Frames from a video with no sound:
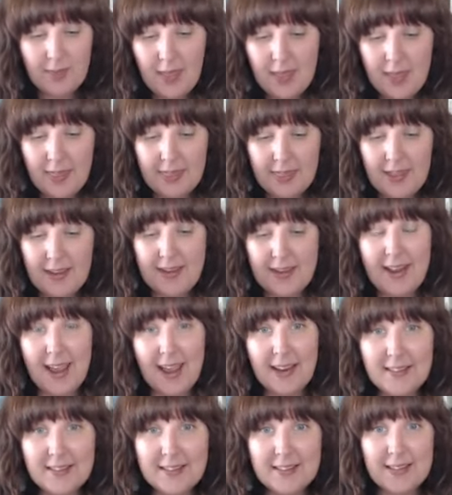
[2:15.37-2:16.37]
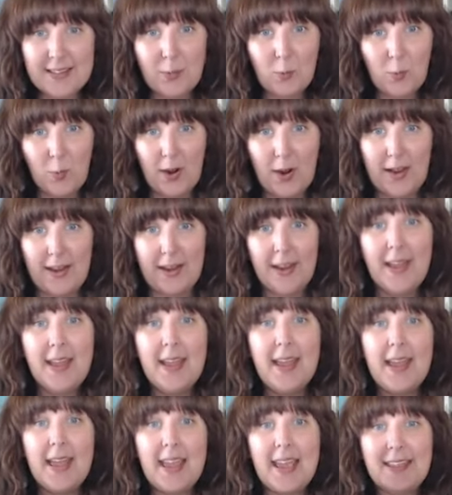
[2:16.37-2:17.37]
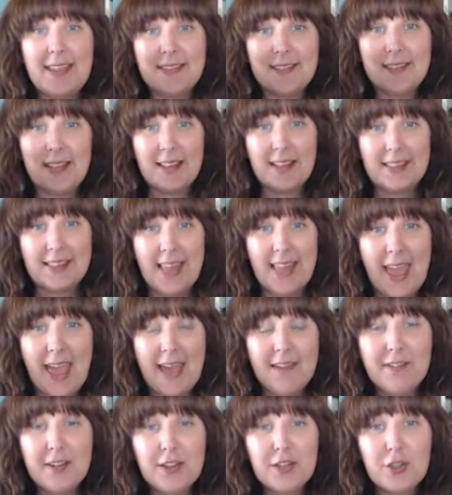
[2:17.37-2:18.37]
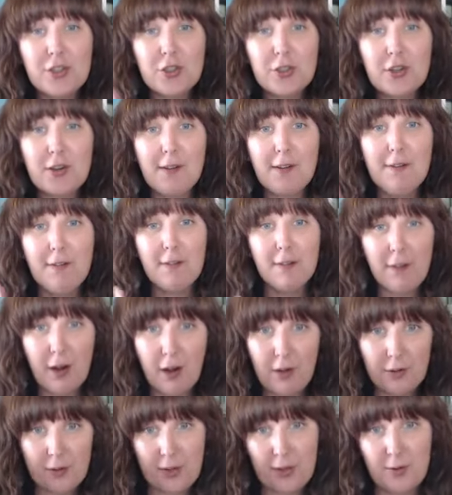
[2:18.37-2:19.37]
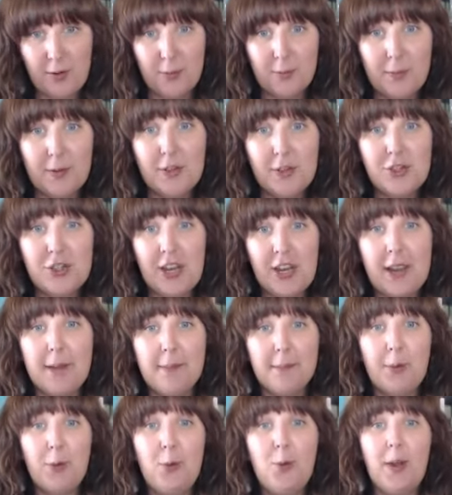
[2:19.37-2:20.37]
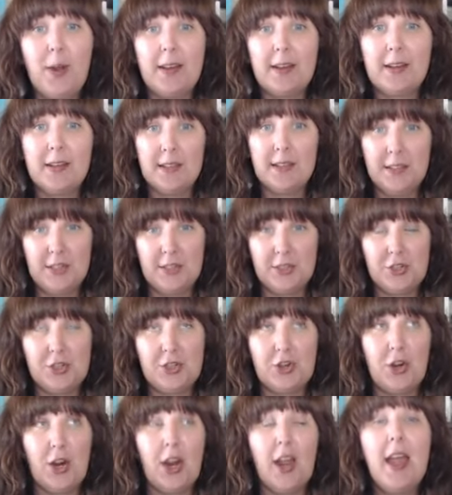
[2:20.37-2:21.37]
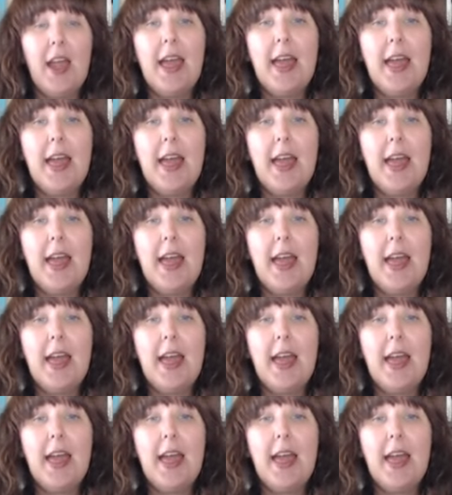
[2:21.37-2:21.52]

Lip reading: The next one is the Lavender Volume shampoo and conditioner.